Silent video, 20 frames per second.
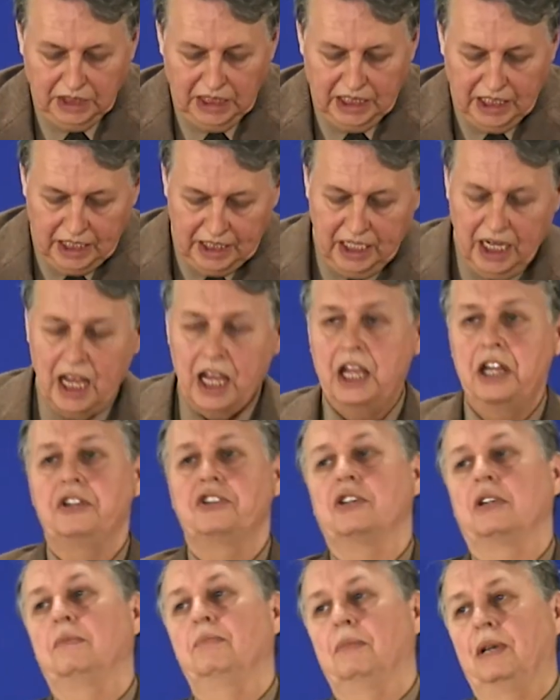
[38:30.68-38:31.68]
An
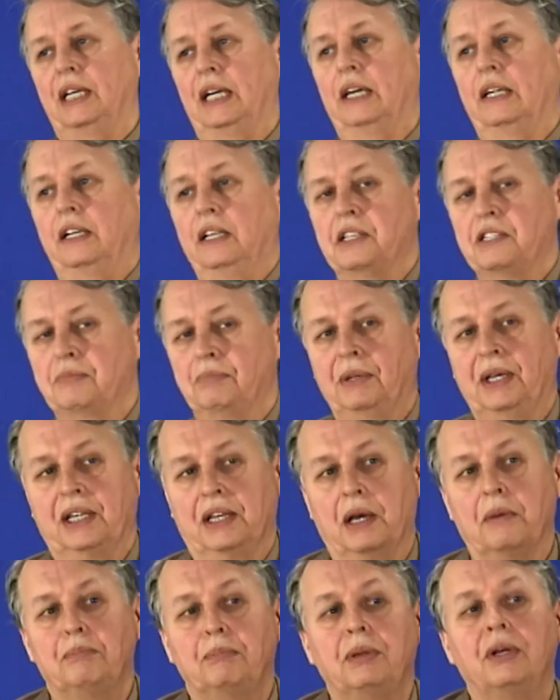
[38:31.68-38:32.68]
aged man is but
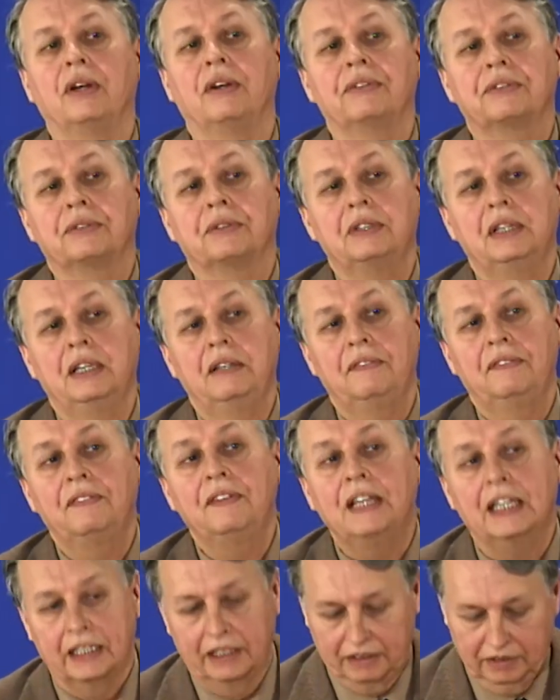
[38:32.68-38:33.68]
a paltry
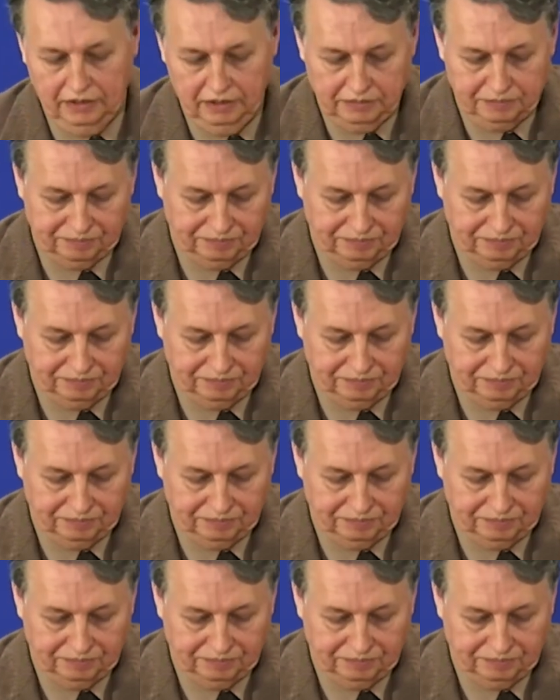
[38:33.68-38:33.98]
thing,